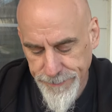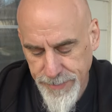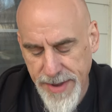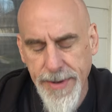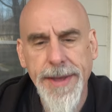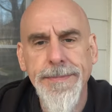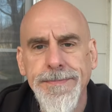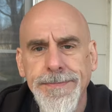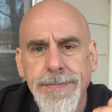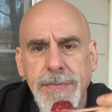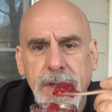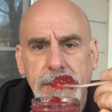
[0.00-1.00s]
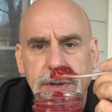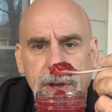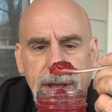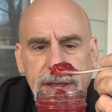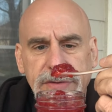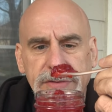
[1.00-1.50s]
But anyway, here we go,
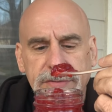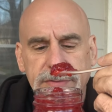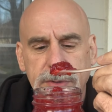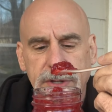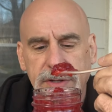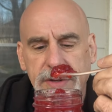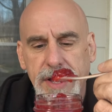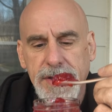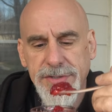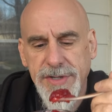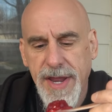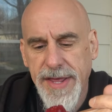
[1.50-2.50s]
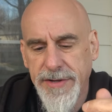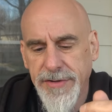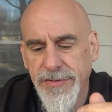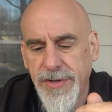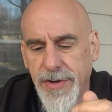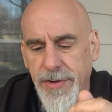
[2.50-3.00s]
guys. From Little uh, Scott
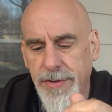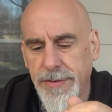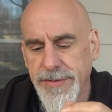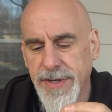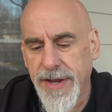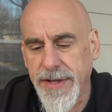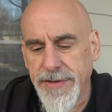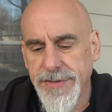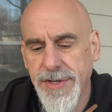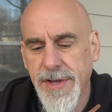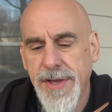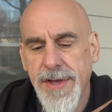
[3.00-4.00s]
Acres, Scott Acres,